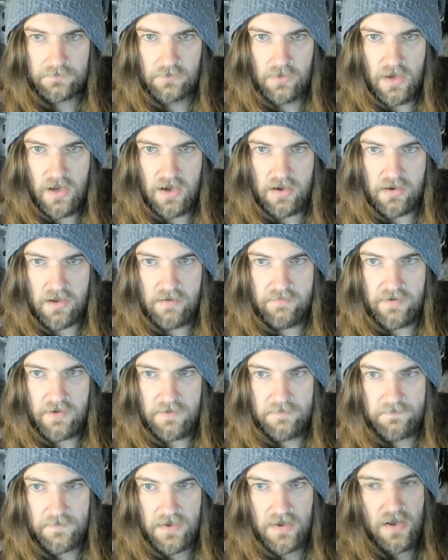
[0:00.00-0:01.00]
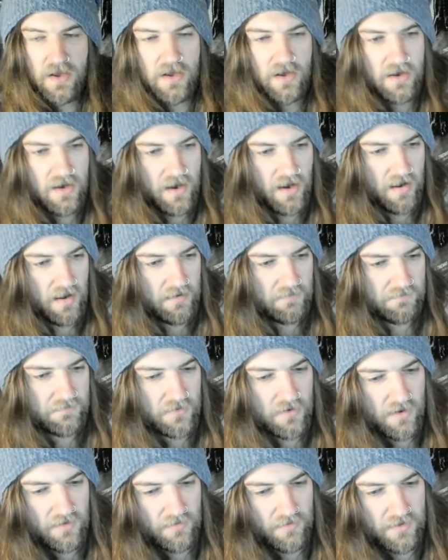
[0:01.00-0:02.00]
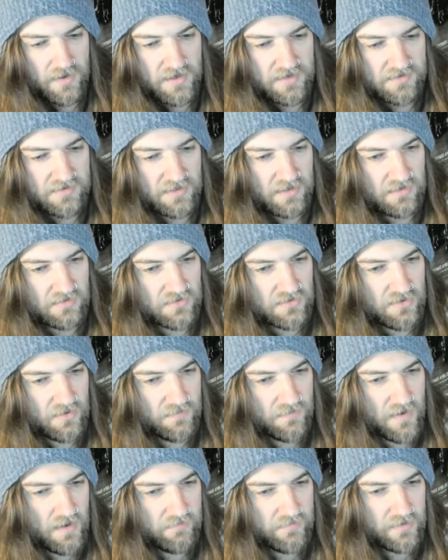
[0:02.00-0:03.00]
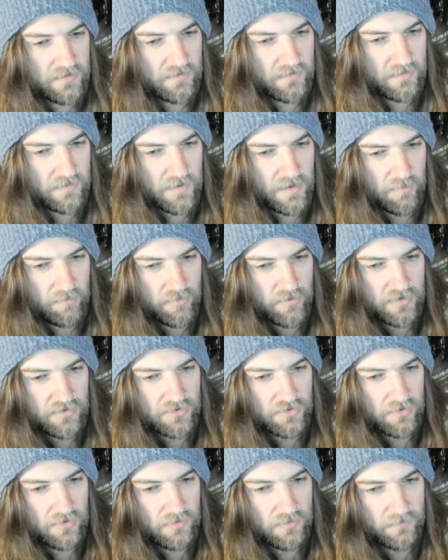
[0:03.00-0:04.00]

Hardcover. I've got these in softcover, I'm pretty sure,